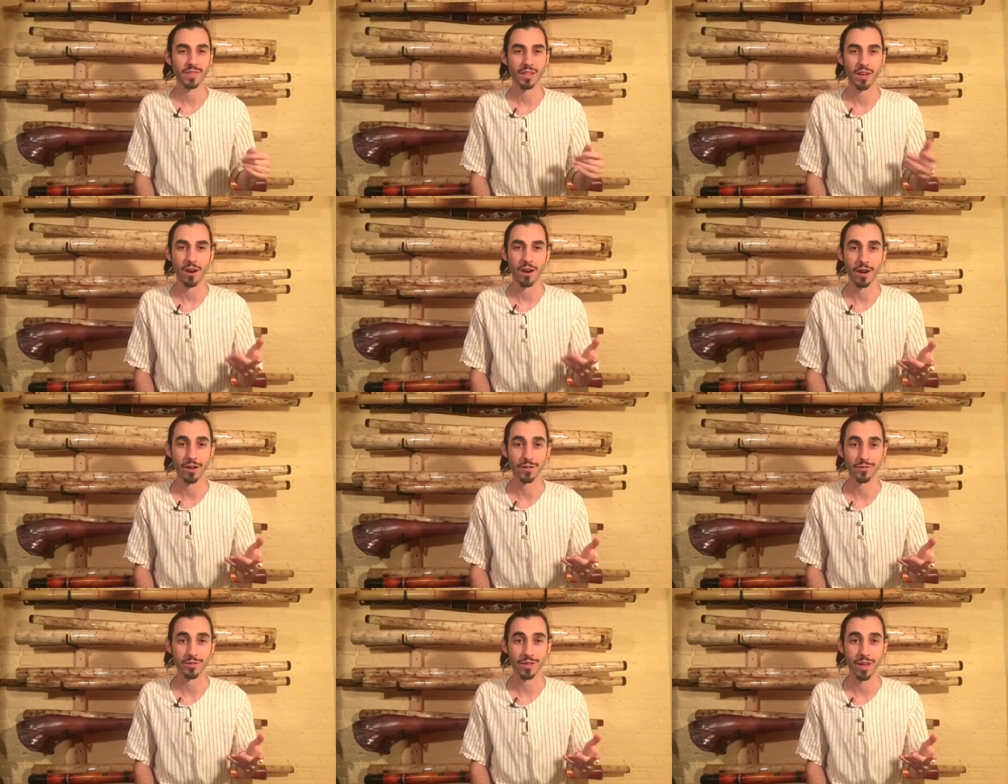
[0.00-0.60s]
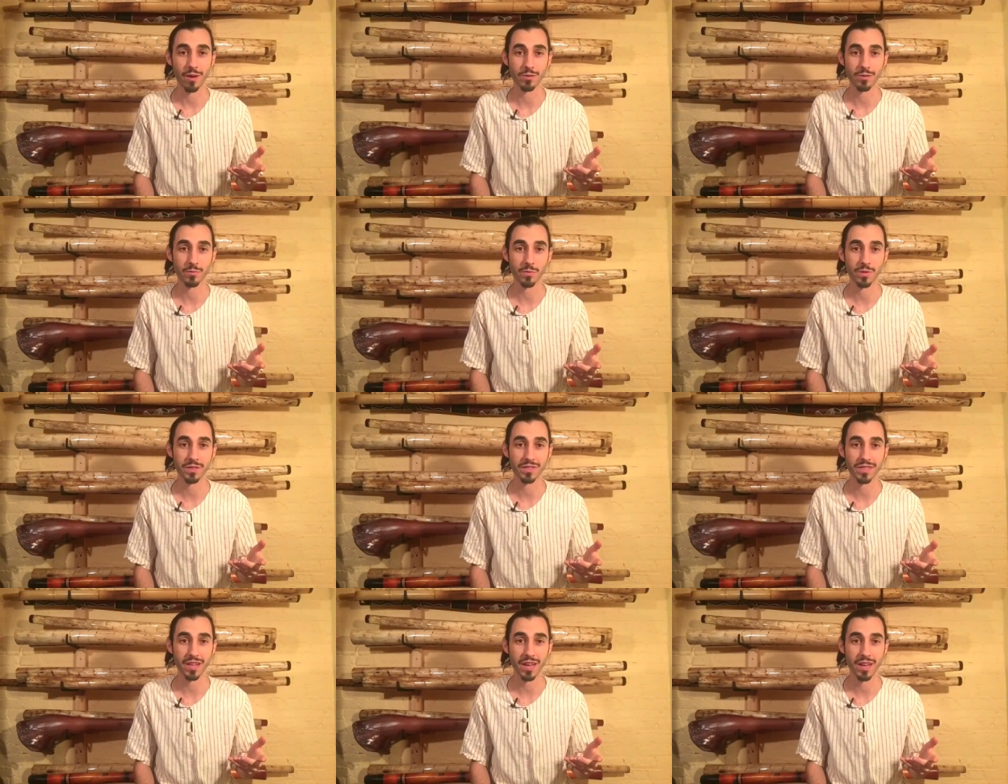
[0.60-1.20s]
All right, so that was
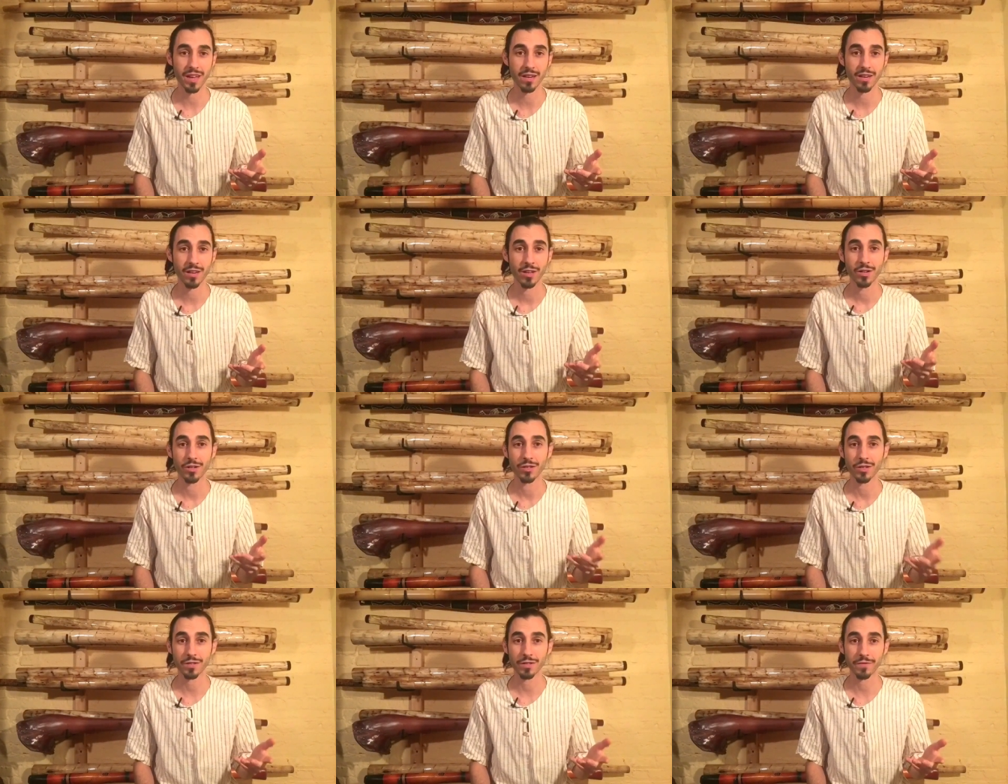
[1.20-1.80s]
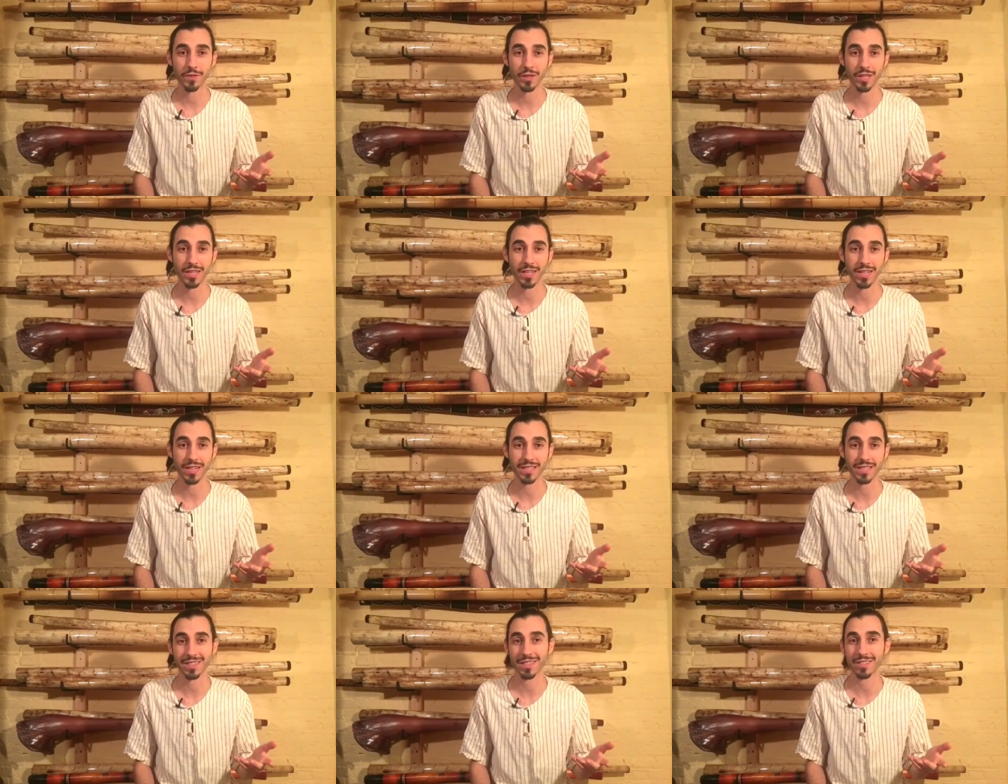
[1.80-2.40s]
110. Just for
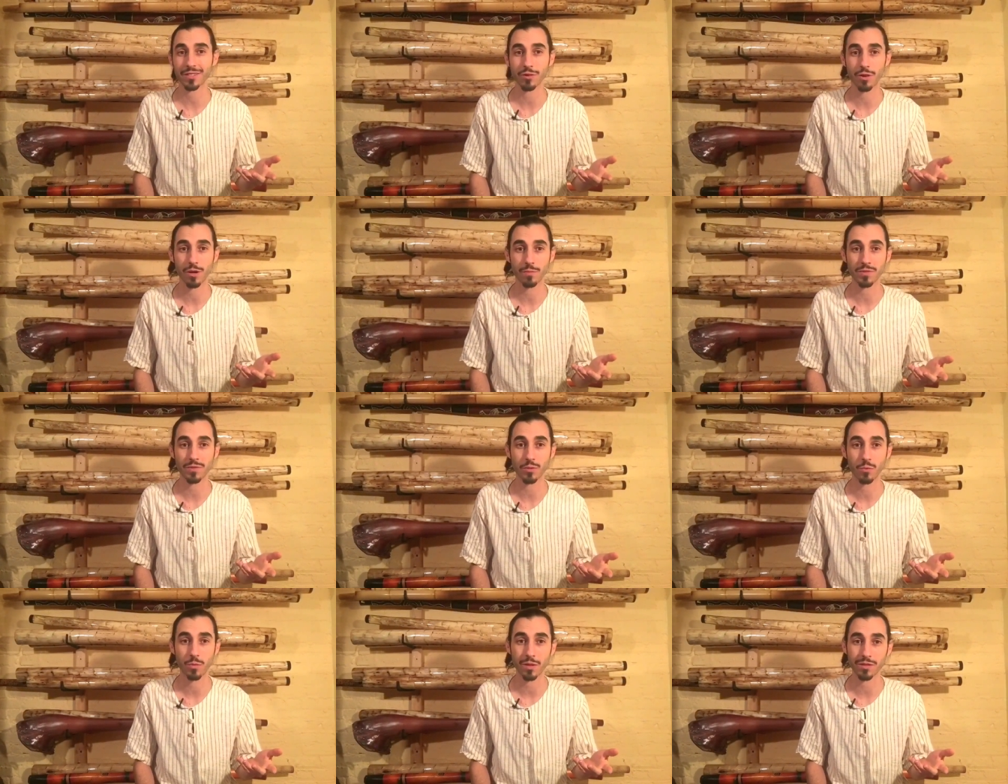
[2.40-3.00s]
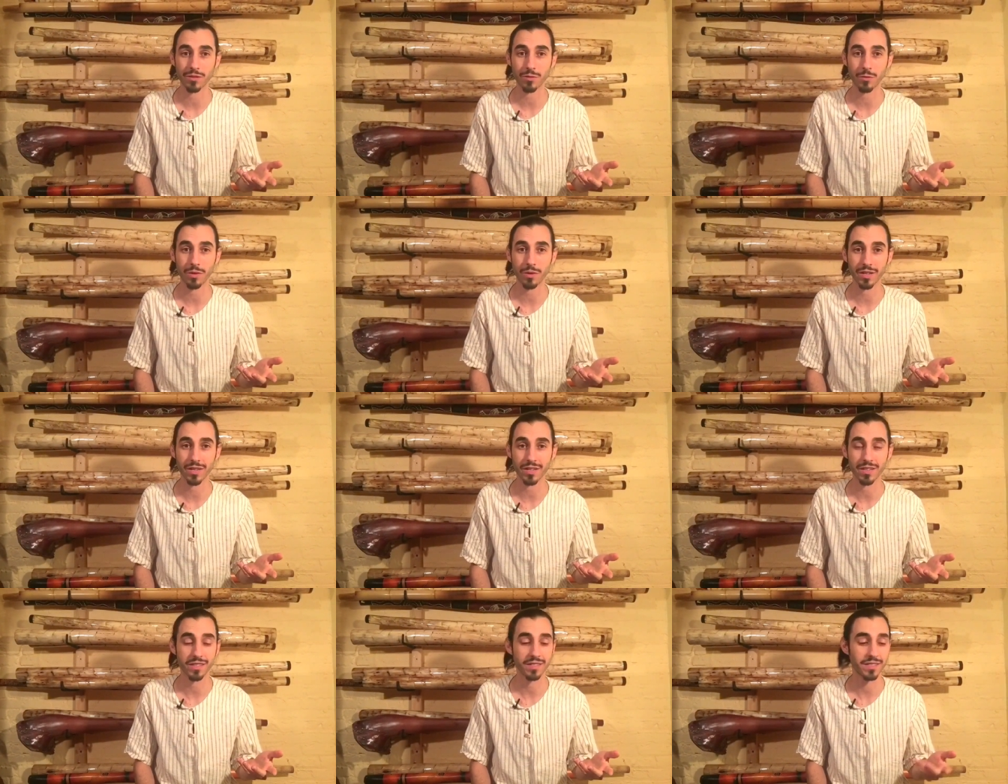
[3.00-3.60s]
kicks, let's go up to
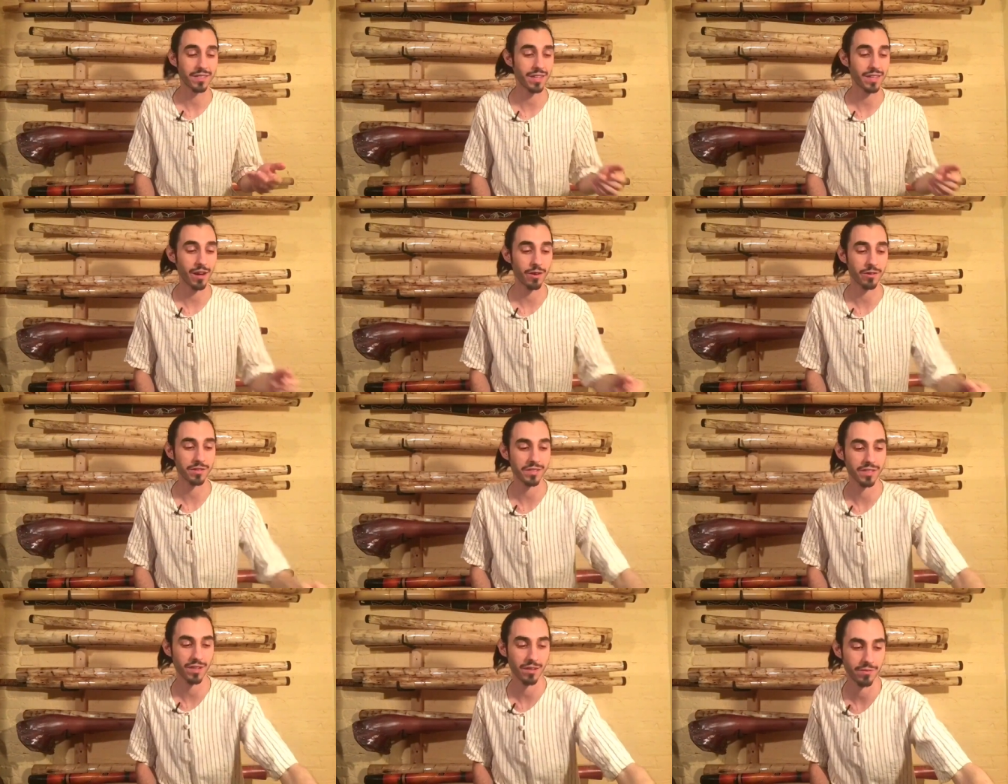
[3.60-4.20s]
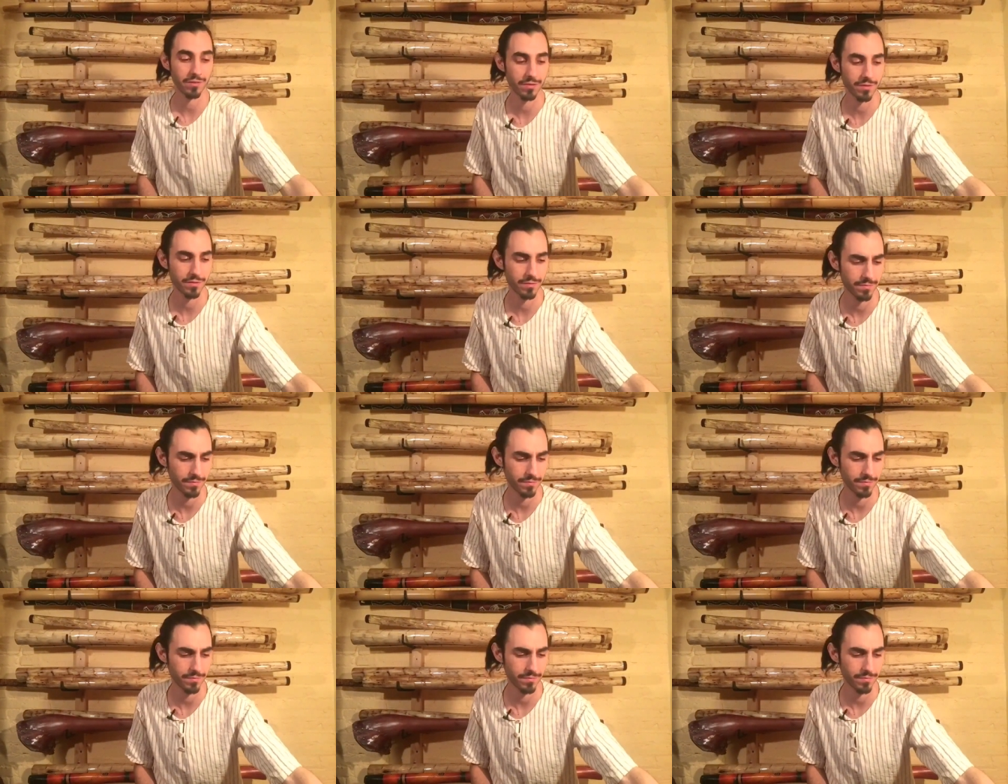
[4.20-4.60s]
120, see how it sounds.